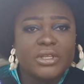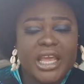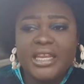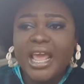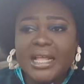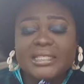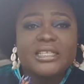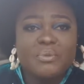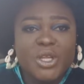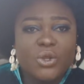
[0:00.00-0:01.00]
Then they are
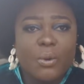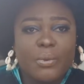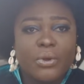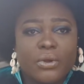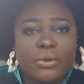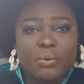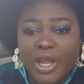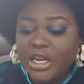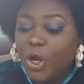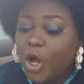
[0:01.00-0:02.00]
teaming up.
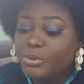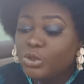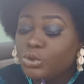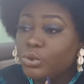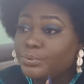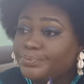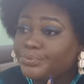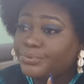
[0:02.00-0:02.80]
When it comes to